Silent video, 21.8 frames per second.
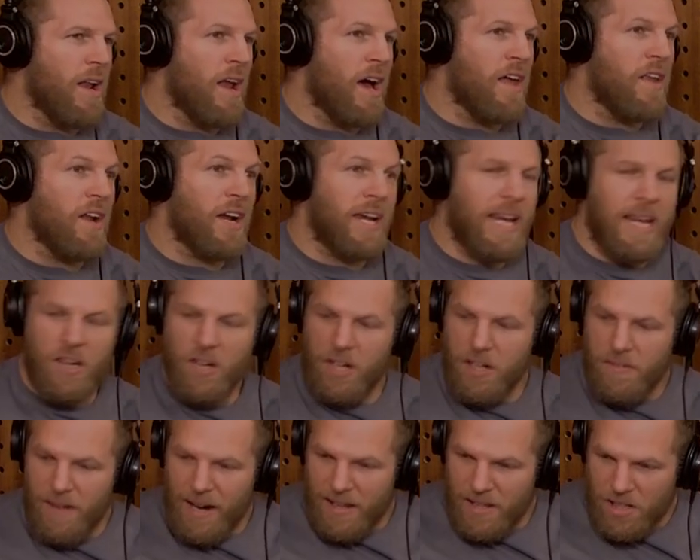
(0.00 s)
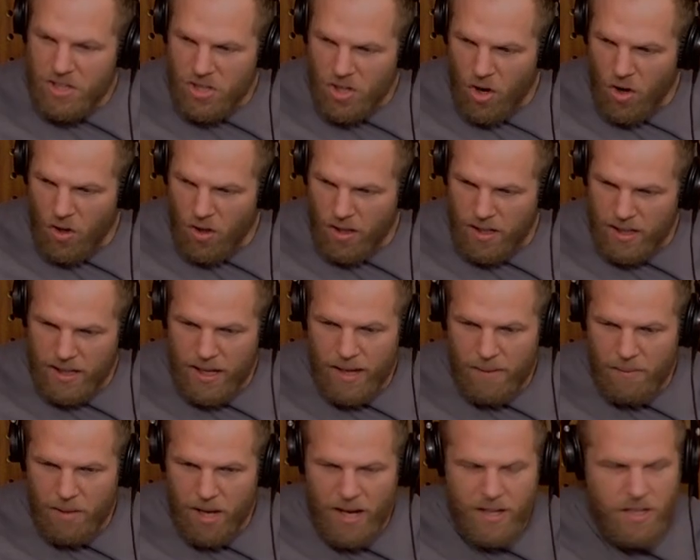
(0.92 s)
Like, I keep looking around at the dog.
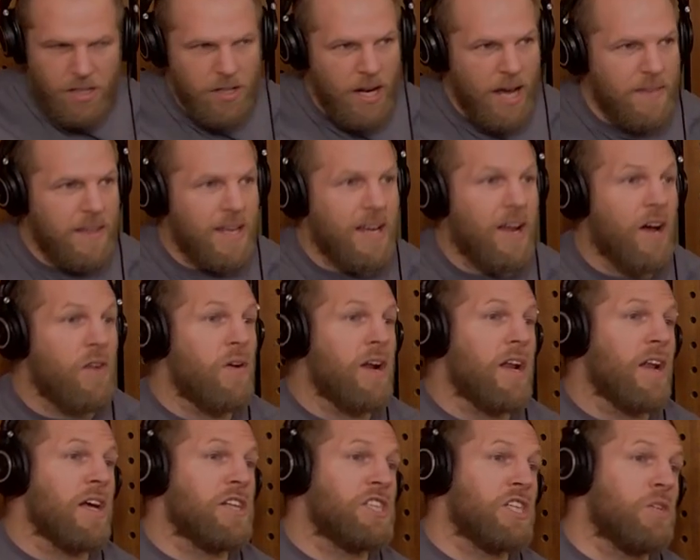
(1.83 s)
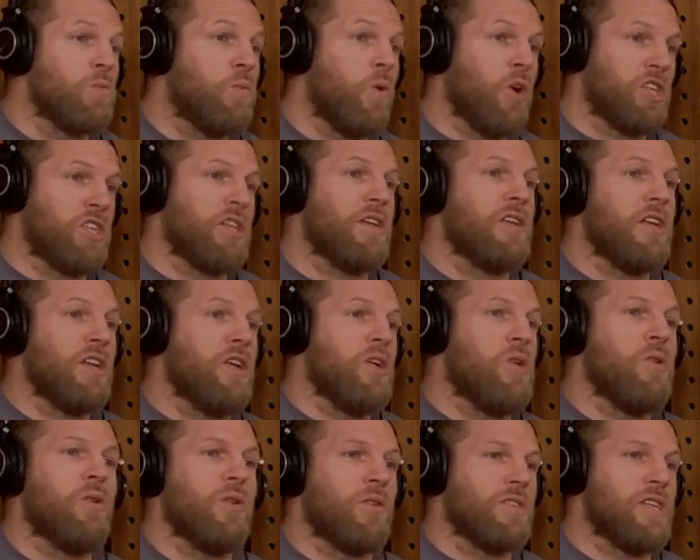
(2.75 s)
I'm like, and then I realise she's washing the
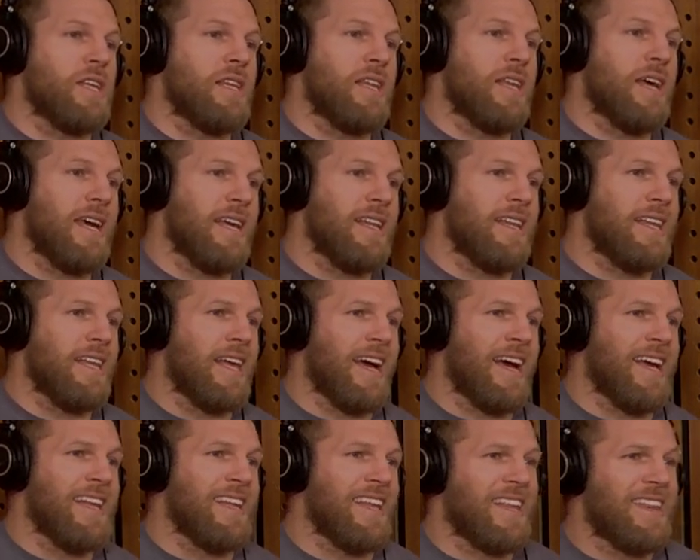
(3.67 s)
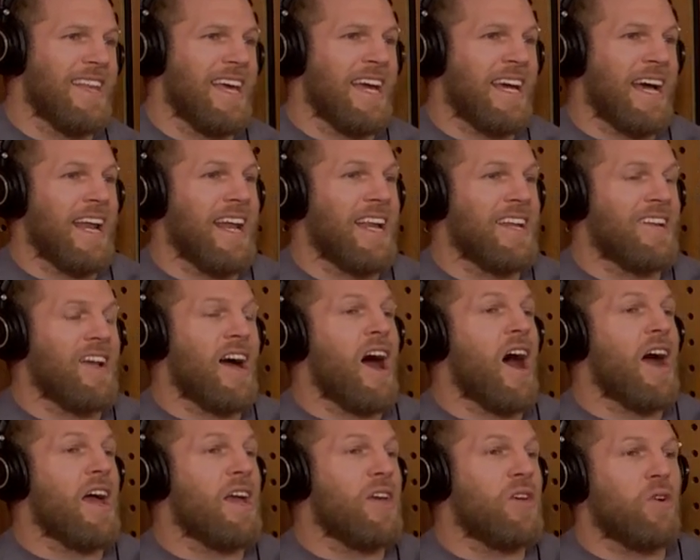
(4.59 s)
noodles in the thing, and it,
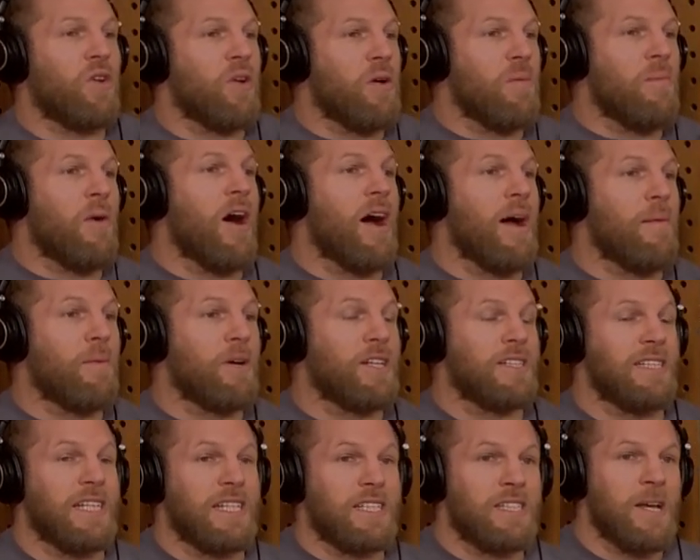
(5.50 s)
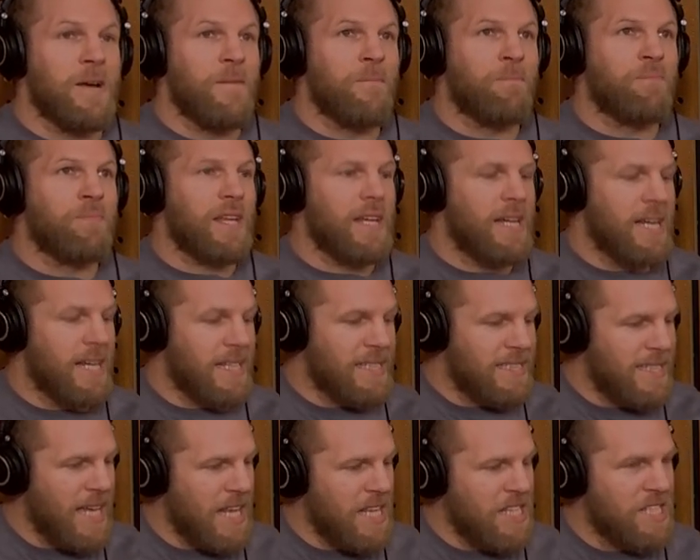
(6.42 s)
like you got to admire because it's
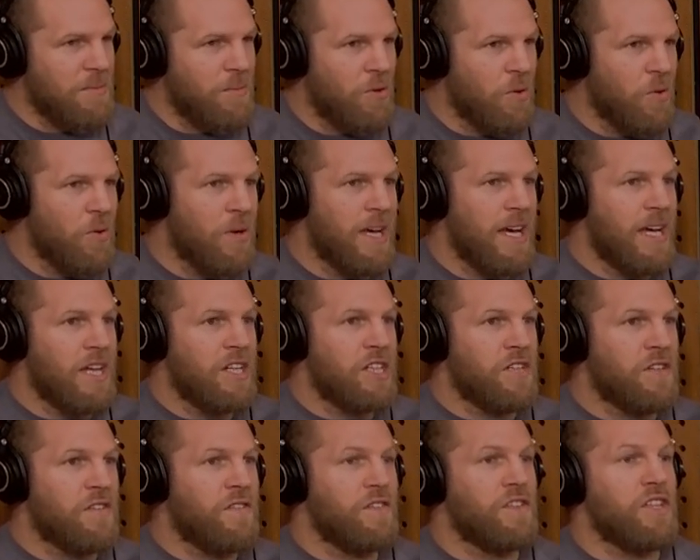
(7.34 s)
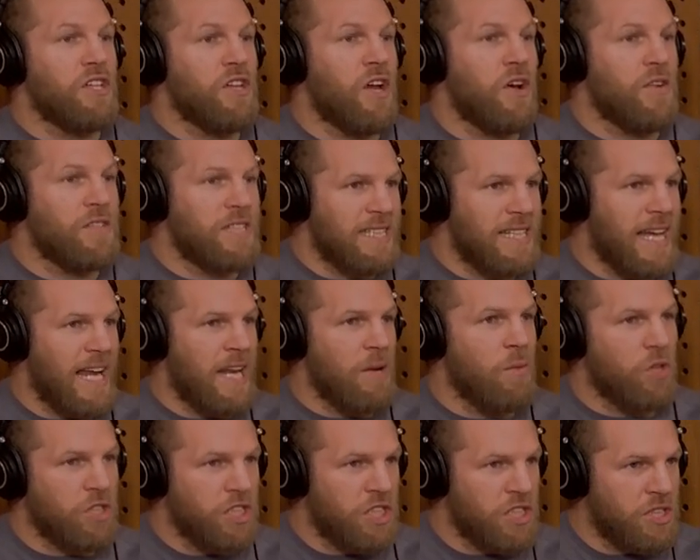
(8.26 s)
sensible. She knows exactly
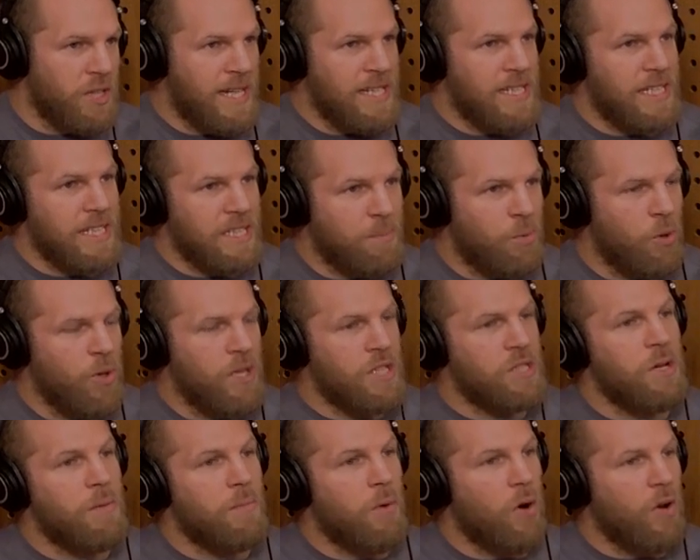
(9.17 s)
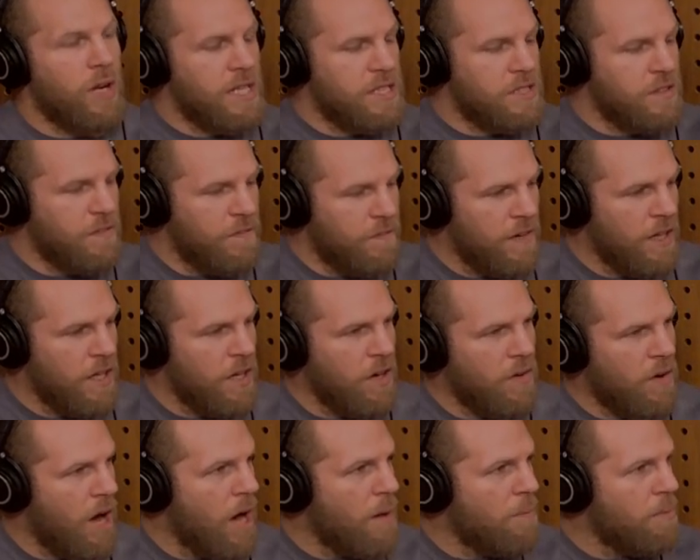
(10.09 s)
what she's eating to put into her body to fill
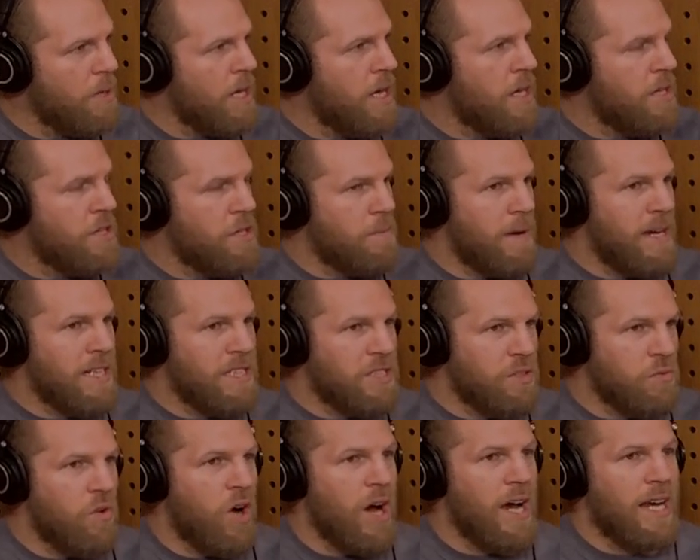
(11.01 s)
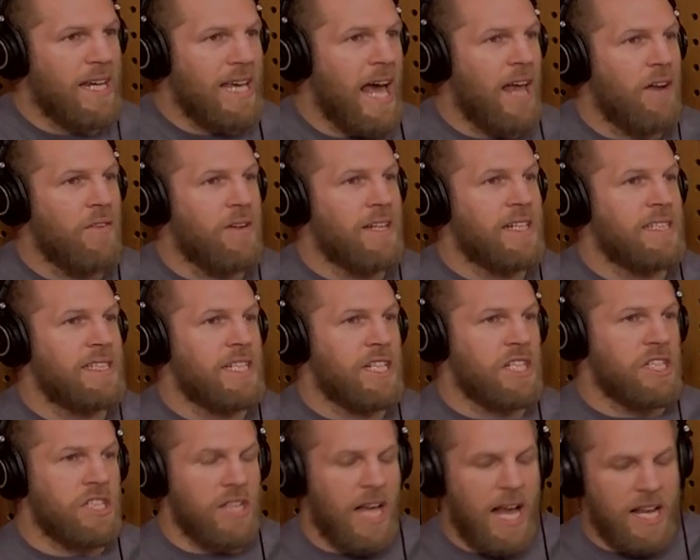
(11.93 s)
her up, that makes the right calorie
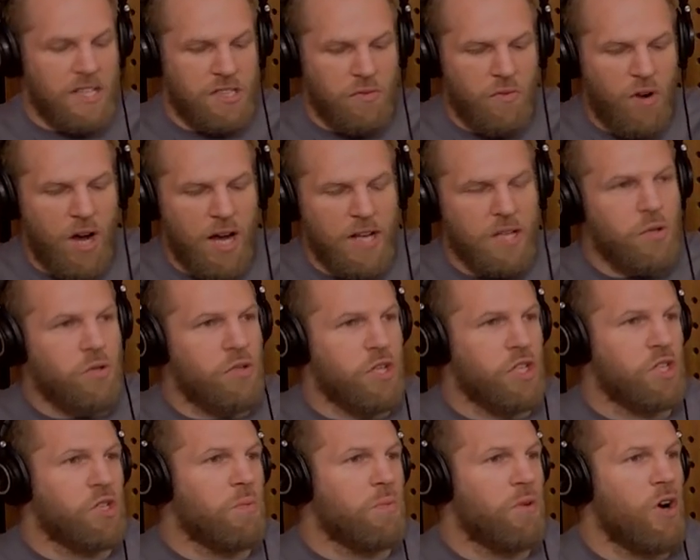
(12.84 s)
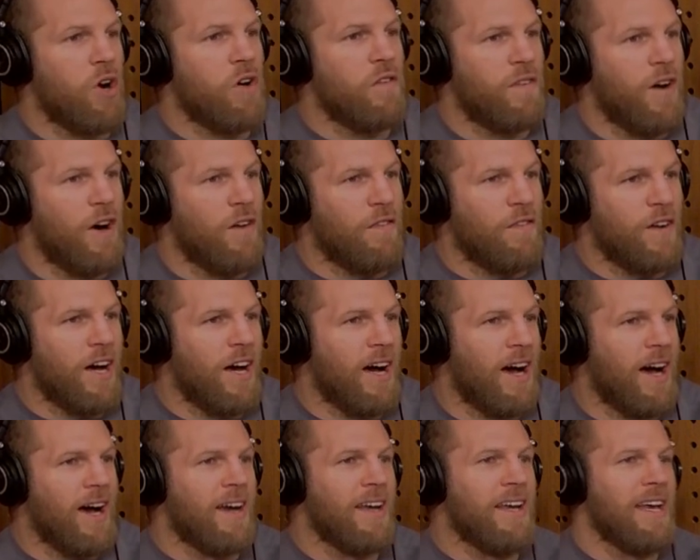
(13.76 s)
decisions, that has the right nutritional profile for
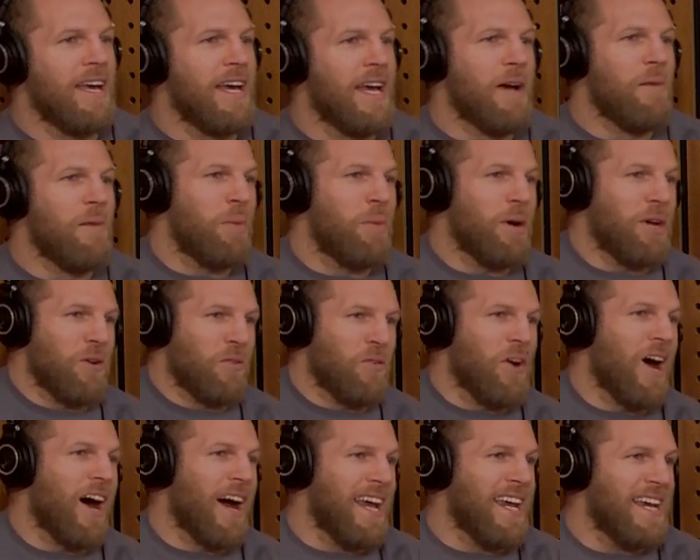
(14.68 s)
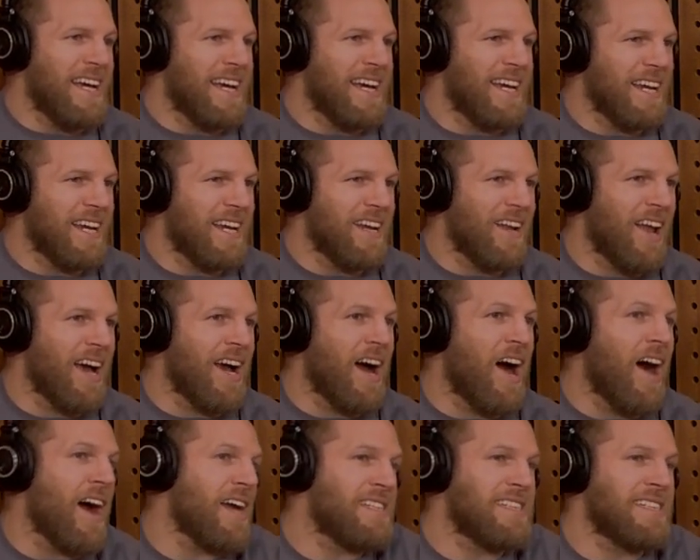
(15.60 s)
her. But you're right. Like
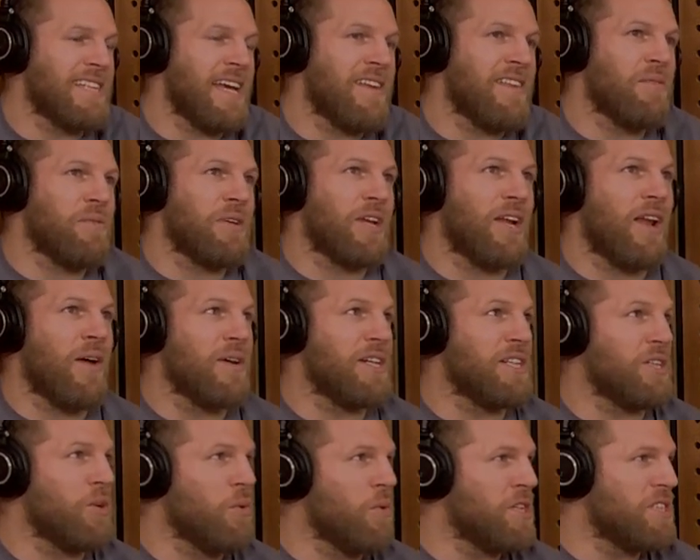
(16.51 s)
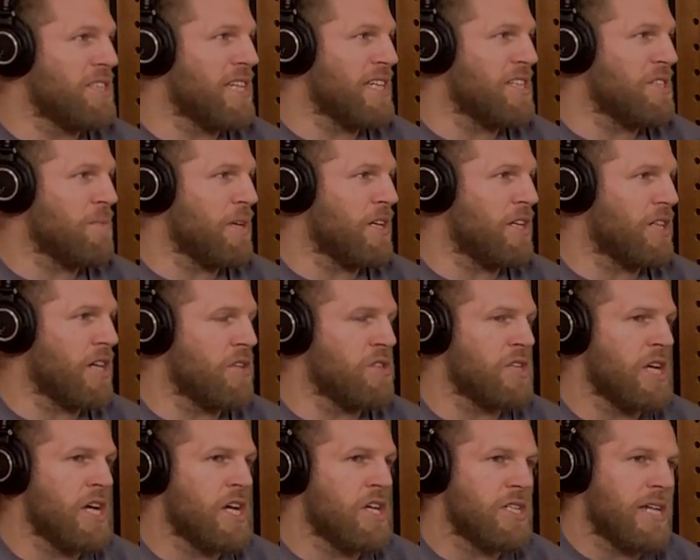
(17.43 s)
it's the same thing with Chloe. She always said to me, she
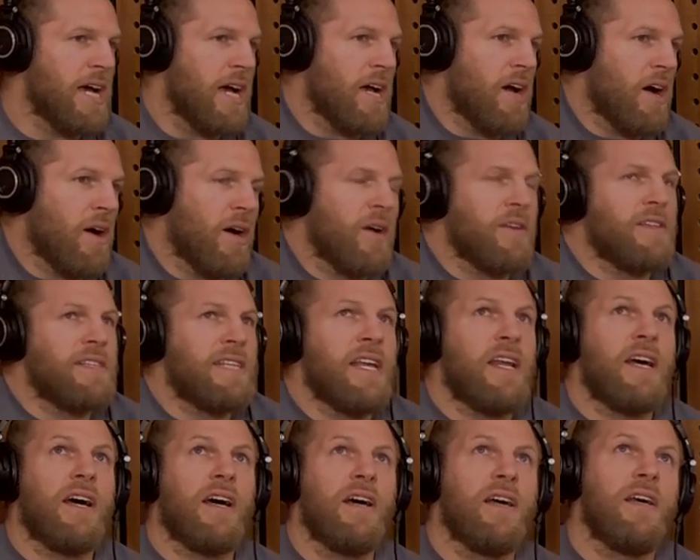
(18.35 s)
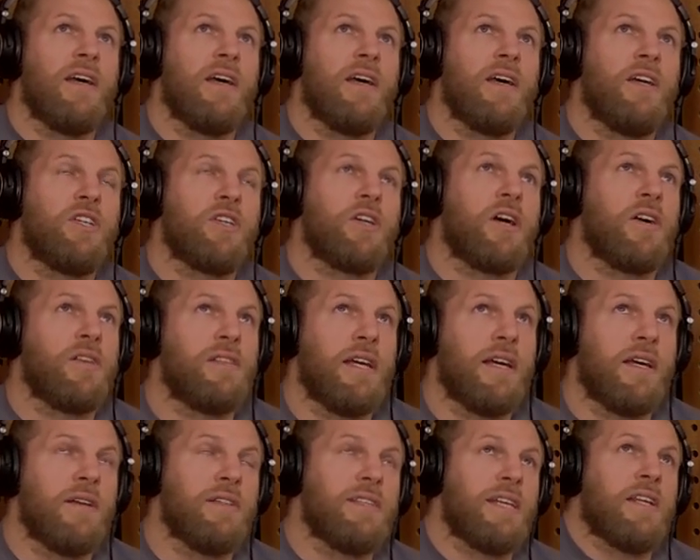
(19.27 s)
goes, dinner
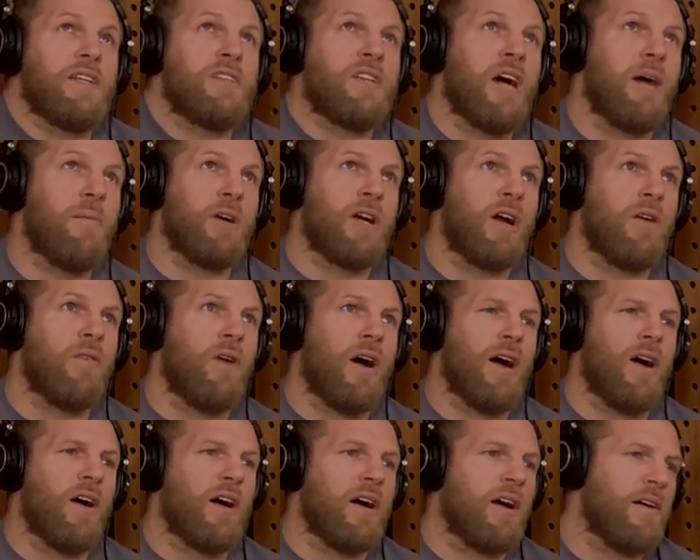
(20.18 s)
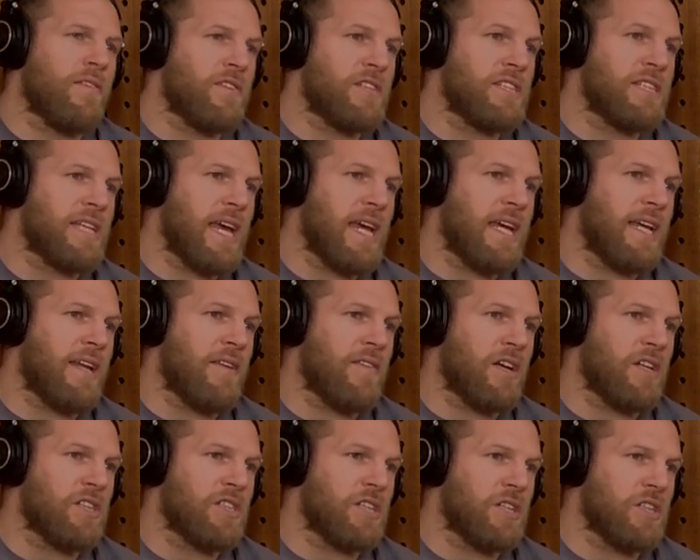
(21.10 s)
time. I go, right, I can't have a steak in a
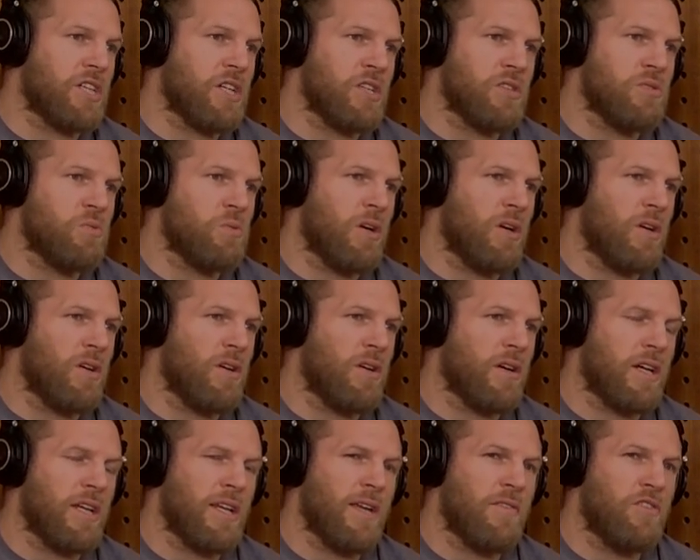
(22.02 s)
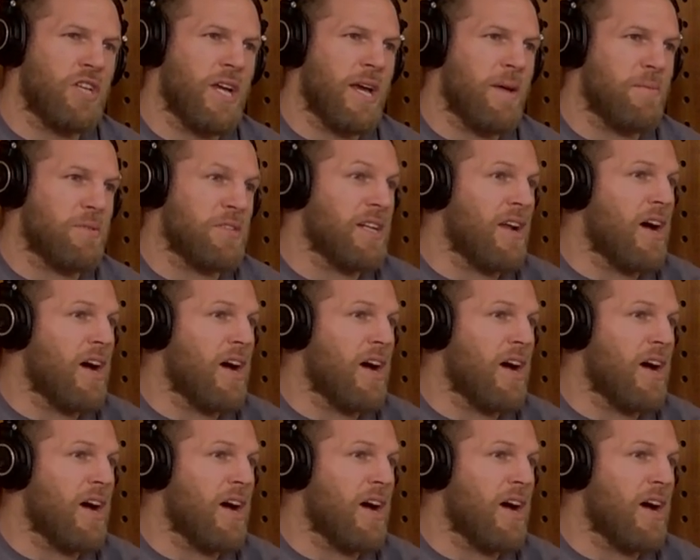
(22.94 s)
minute. So she goes, oh, can you have chips?